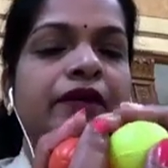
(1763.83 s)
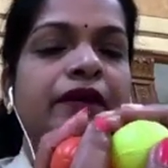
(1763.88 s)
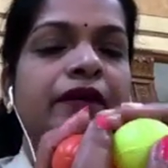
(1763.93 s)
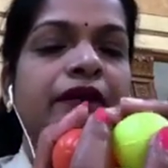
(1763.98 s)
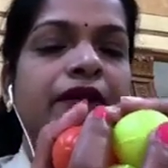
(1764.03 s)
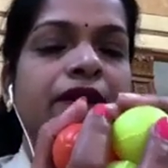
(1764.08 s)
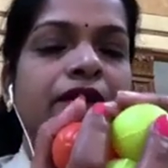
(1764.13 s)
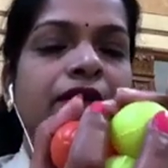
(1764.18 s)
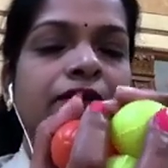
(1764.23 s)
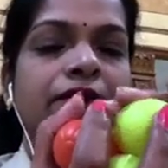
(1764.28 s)

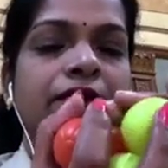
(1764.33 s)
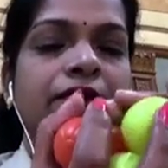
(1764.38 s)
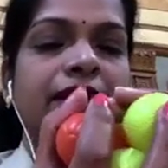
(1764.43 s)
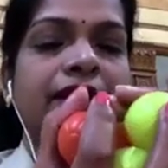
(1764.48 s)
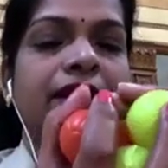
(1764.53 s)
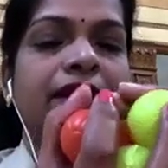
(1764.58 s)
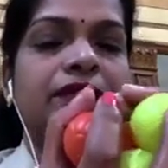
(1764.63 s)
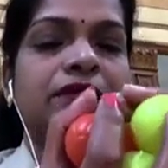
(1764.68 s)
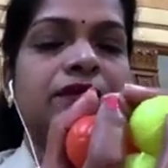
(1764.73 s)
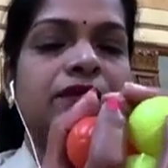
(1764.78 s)
If I
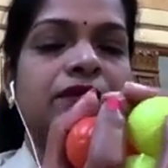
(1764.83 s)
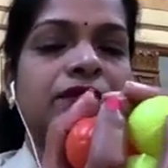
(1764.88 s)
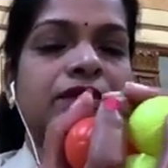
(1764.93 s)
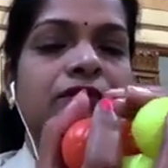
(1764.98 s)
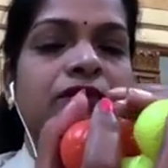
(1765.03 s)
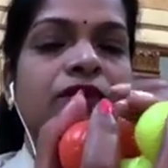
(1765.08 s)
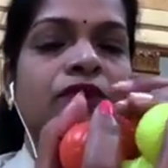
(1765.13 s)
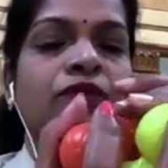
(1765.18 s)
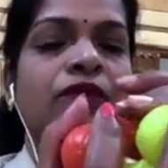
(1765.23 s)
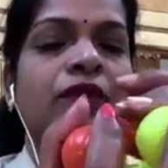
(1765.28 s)
take out
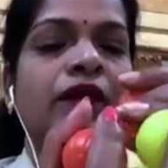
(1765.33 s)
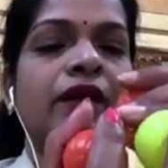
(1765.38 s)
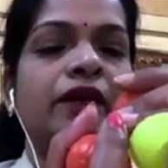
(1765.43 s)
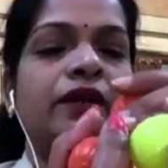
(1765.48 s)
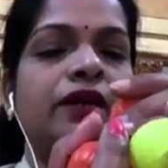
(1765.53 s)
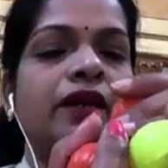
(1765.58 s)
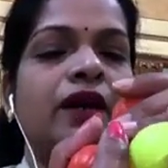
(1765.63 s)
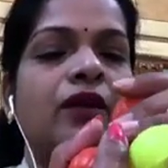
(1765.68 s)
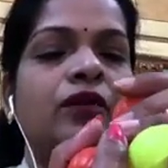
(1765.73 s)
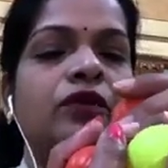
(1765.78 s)
that
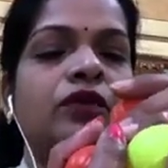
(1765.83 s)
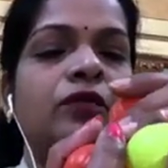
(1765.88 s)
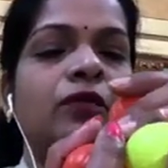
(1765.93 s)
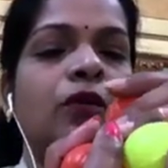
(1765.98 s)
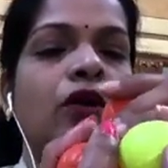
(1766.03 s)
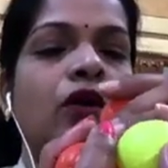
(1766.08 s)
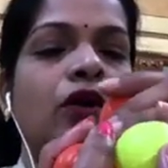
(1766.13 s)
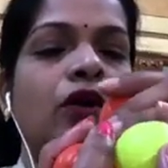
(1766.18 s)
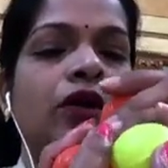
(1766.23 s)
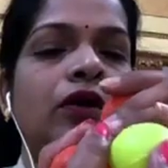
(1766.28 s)
1
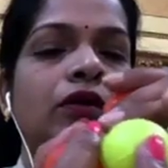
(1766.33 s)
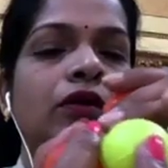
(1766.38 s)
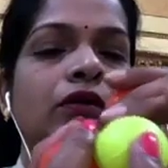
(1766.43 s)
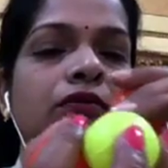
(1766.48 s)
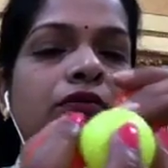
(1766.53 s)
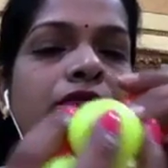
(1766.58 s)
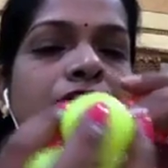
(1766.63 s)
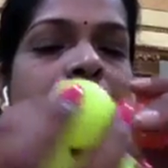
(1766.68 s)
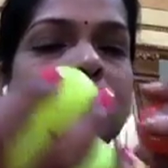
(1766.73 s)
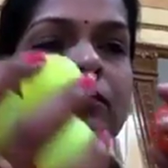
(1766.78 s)
down
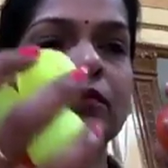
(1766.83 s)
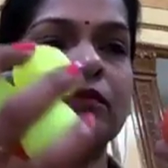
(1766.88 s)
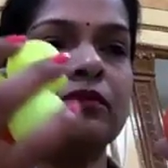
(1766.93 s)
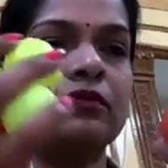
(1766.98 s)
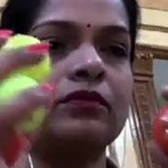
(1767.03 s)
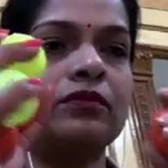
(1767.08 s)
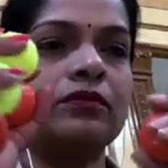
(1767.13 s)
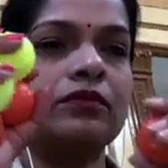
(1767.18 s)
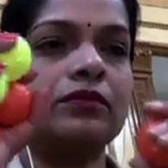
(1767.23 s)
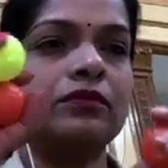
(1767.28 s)
ball,
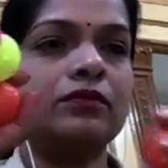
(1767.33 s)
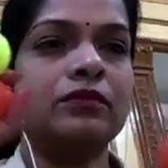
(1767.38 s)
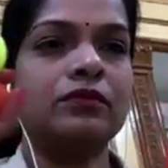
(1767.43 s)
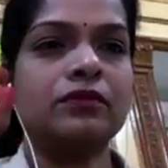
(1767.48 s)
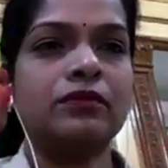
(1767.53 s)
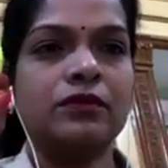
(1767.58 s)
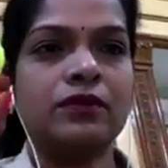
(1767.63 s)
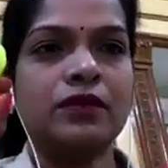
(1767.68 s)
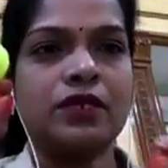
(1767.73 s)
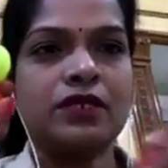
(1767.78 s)

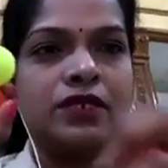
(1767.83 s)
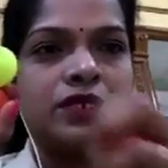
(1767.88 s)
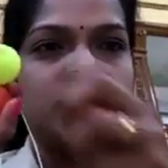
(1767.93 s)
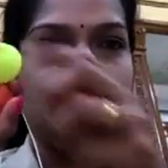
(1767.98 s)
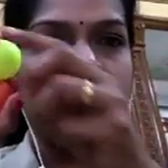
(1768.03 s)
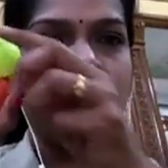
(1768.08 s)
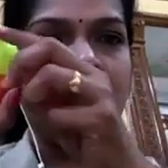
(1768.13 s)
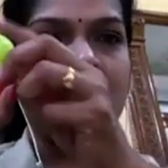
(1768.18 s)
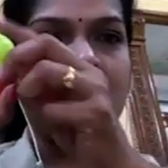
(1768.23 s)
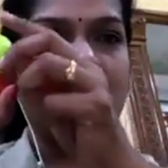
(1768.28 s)

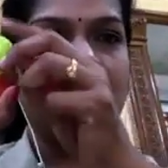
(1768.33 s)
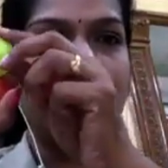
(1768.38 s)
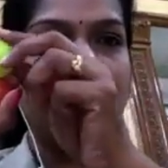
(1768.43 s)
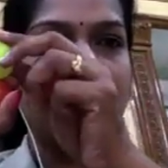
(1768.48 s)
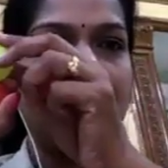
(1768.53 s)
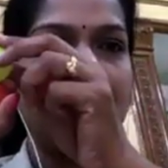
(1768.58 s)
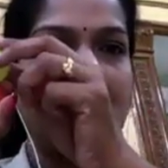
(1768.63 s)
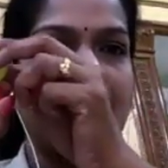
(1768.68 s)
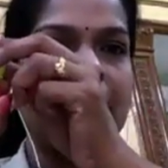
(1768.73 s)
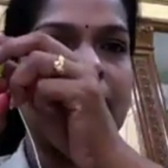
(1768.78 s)
the
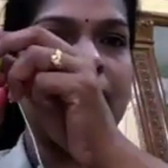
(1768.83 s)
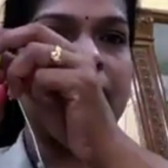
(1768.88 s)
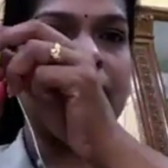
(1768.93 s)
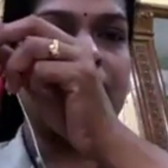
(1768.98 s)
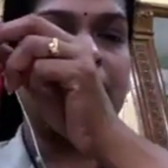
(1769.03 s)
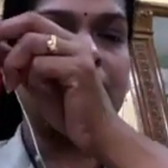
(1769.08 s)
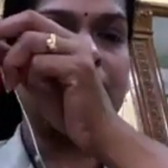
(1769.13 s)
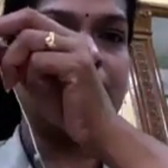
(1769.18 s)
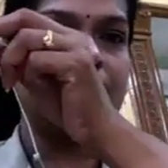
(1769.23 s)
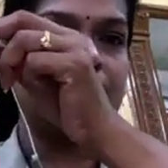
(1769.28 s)
situation will
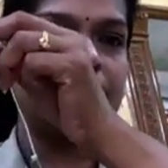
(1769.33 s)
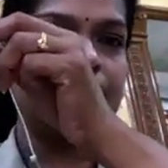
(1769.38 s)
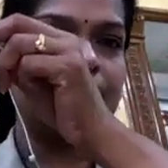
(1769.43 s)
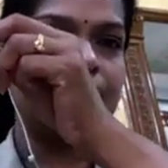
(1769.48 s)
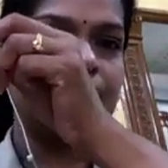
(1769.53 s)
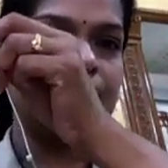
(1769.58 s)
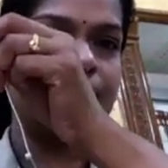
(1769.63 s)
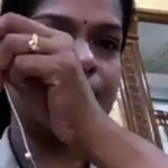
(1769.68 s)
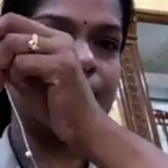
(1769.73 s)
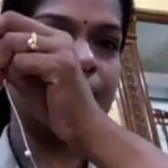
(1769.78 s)
be like
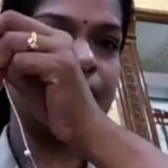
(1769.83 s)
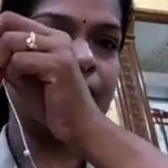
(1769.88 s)
this.